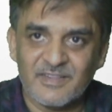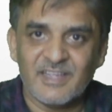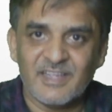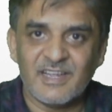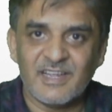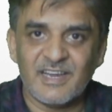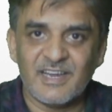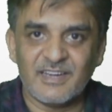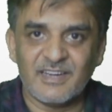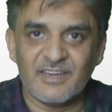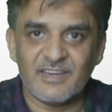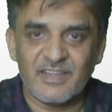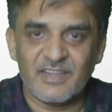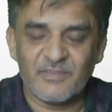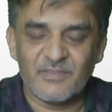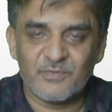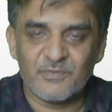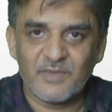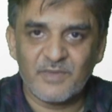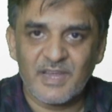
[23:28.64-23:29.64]
And
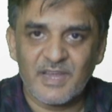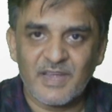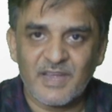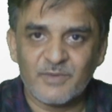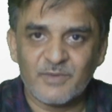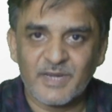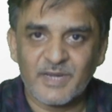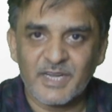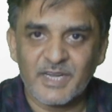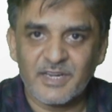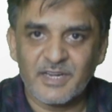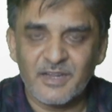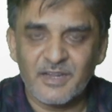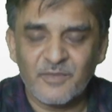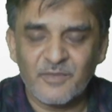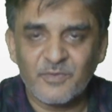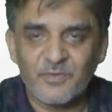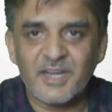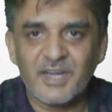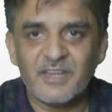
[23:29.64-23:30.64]
if we have
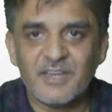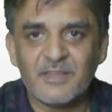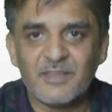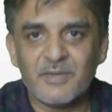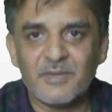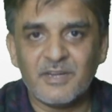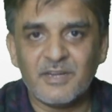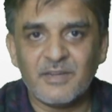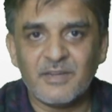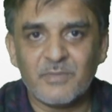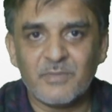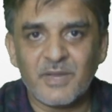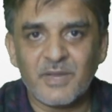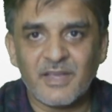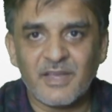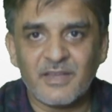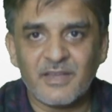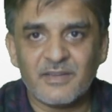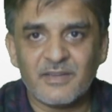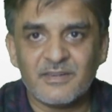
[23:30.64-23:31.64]
identified the
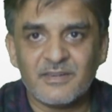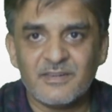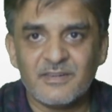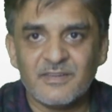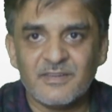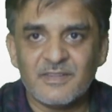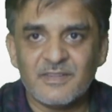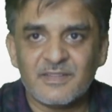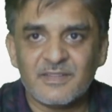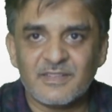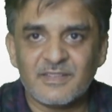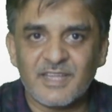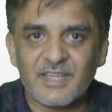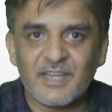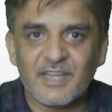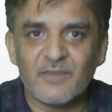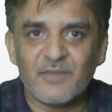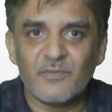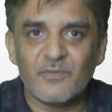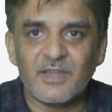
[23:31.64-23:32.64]
multiplier,
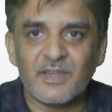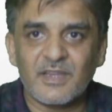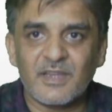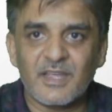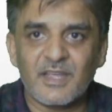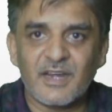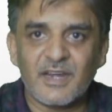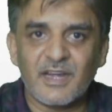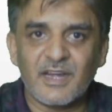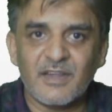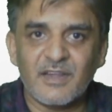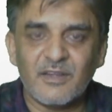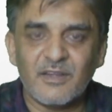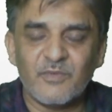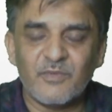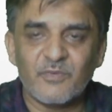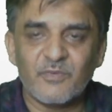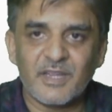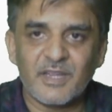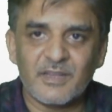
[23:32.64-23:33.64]
then we can
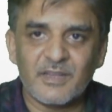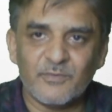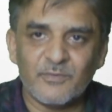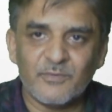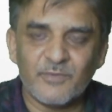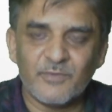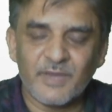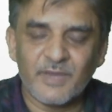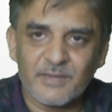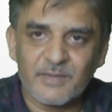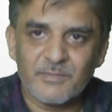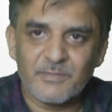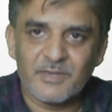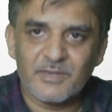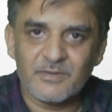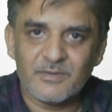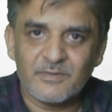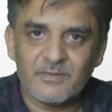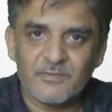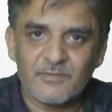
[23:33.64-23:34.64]
identify the variable
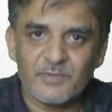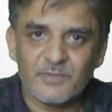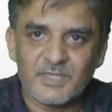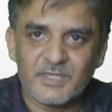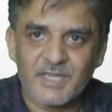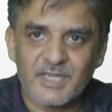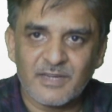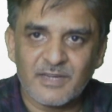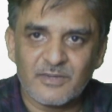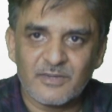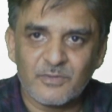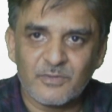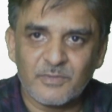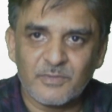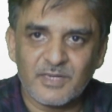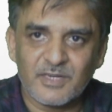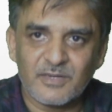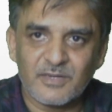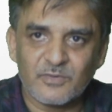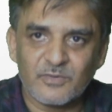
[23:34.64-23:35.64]
which had to be
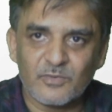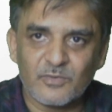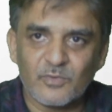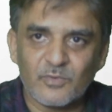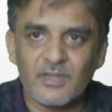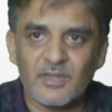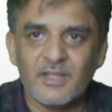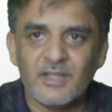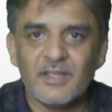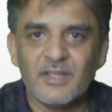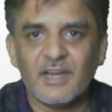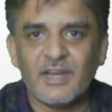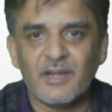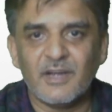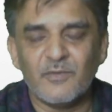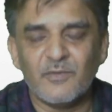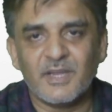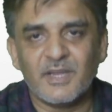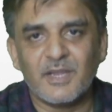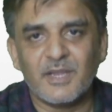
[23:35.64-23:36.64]
controlled, and
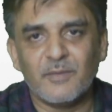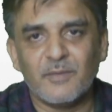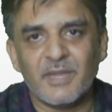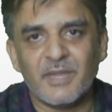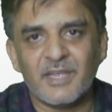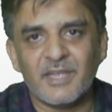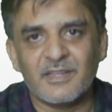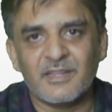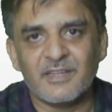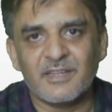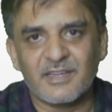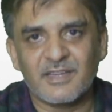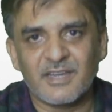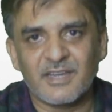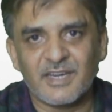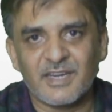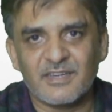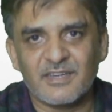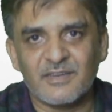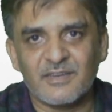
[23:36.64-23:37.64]
we can make the
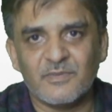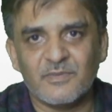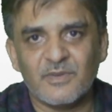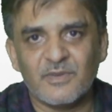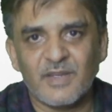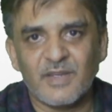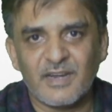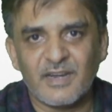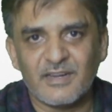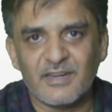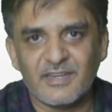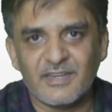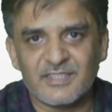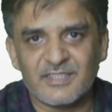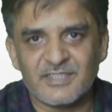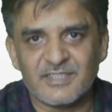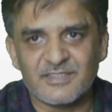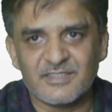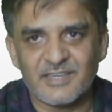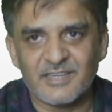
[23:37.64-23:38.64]
corrective and
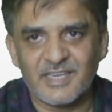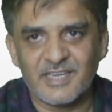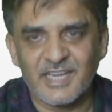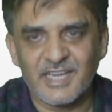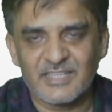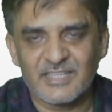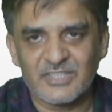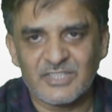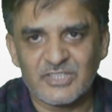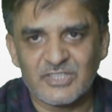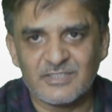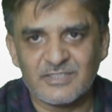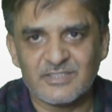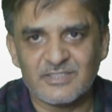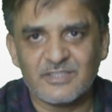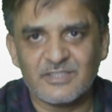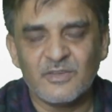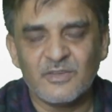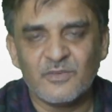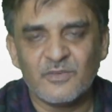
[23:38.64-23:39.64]
necessary actions
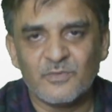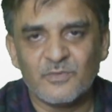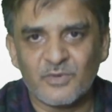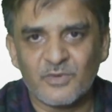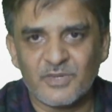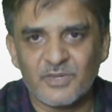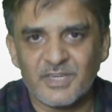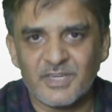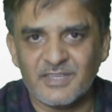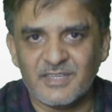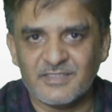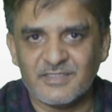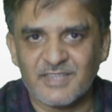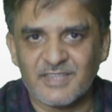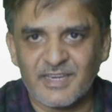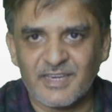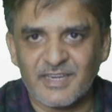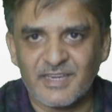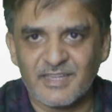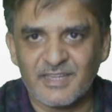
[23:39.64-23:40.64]
for
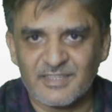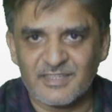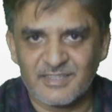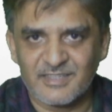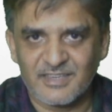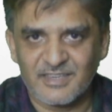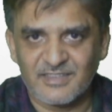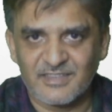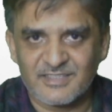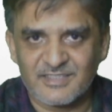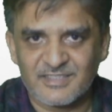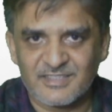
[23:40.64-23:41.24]
redesigning the task.